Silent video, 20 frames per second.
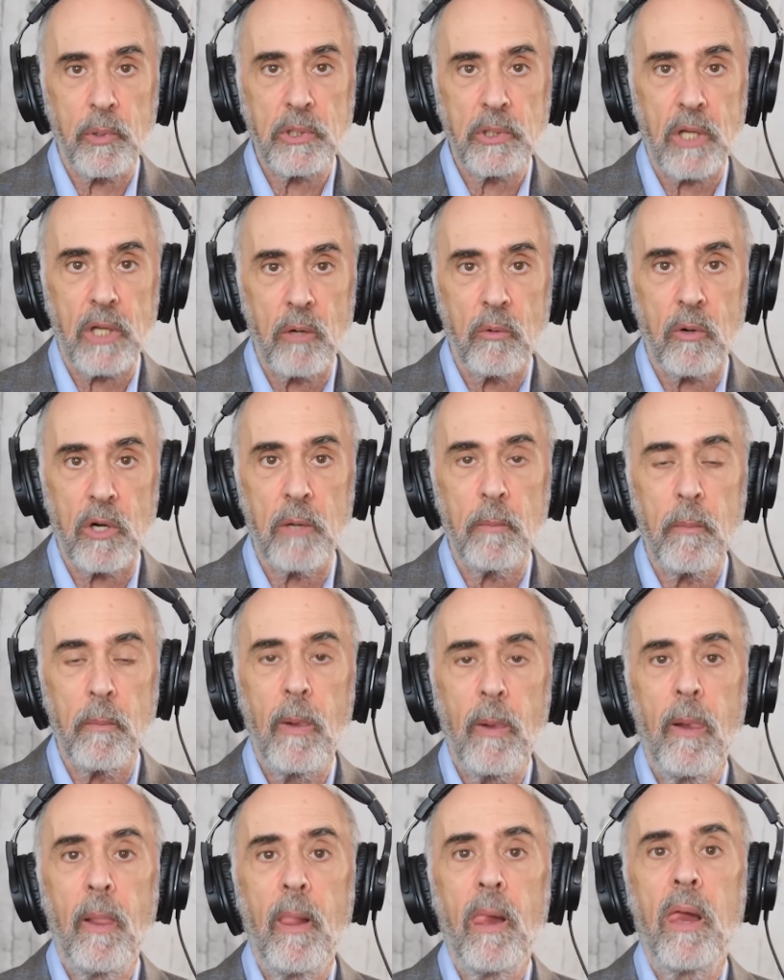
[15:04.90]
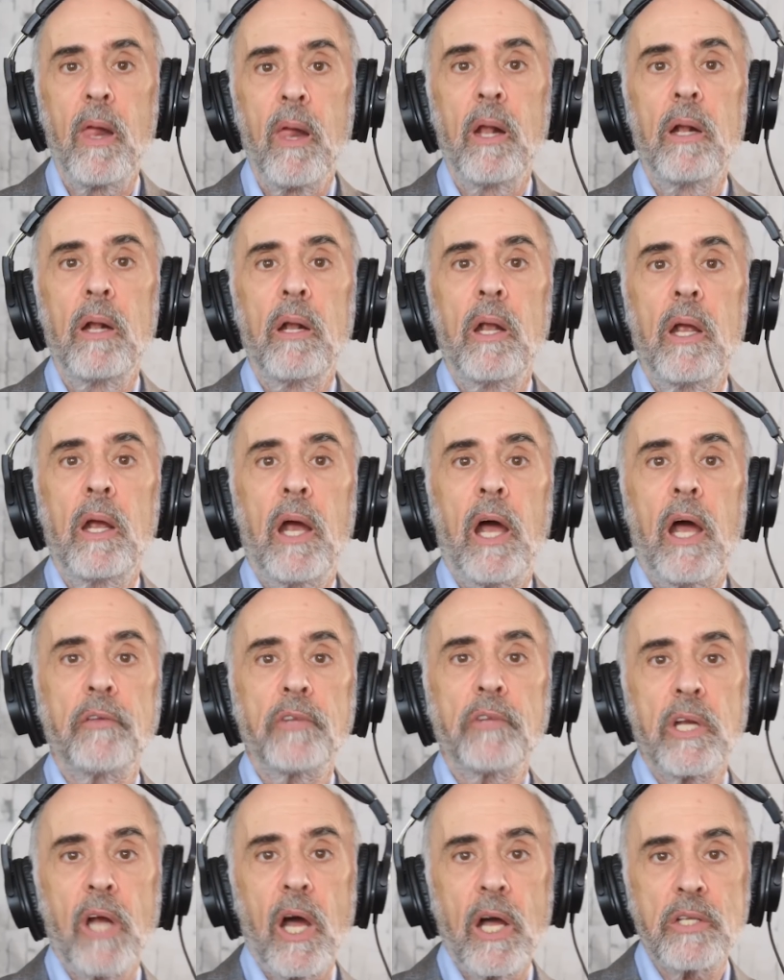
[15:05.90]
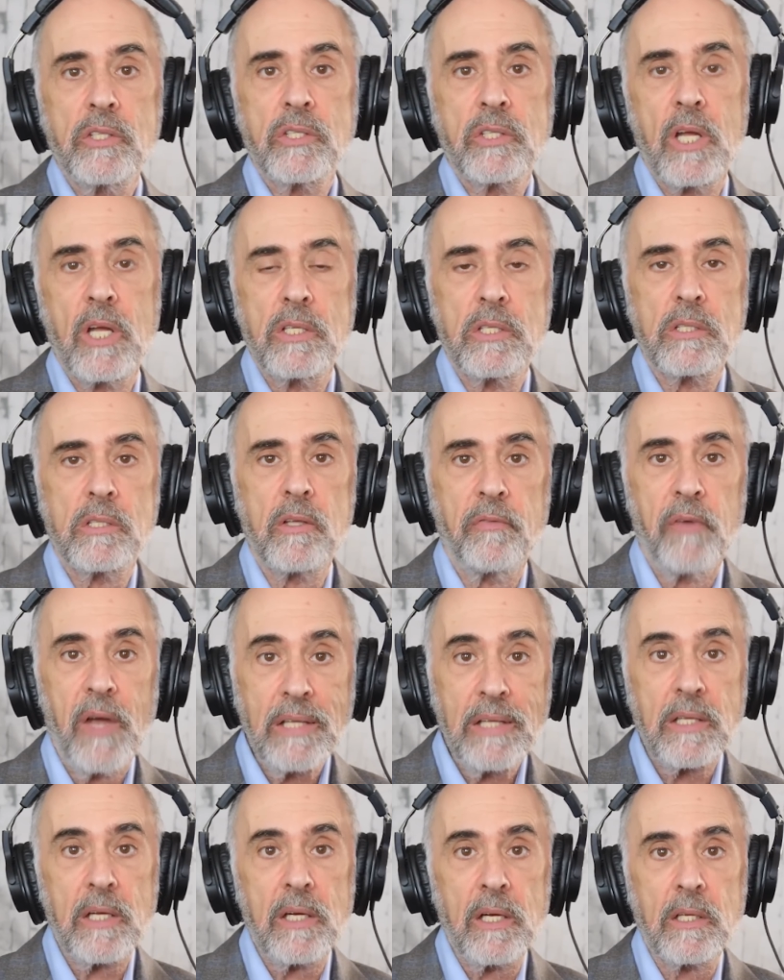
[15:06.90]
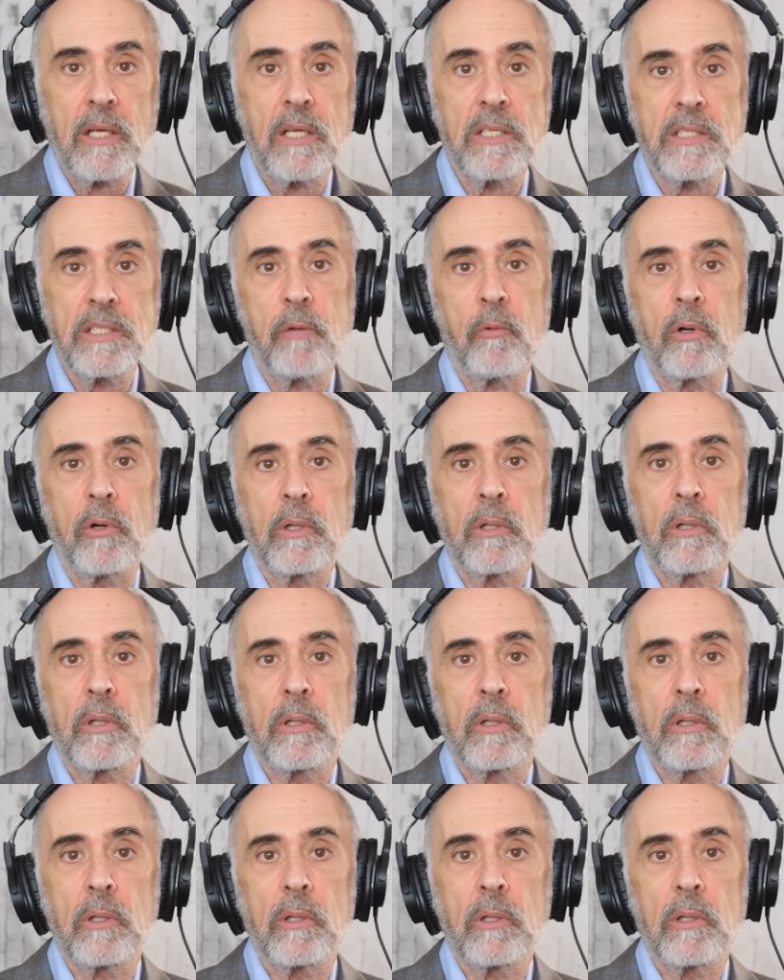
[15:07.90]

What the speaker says: in Taiwan. And the United States defended it because they were...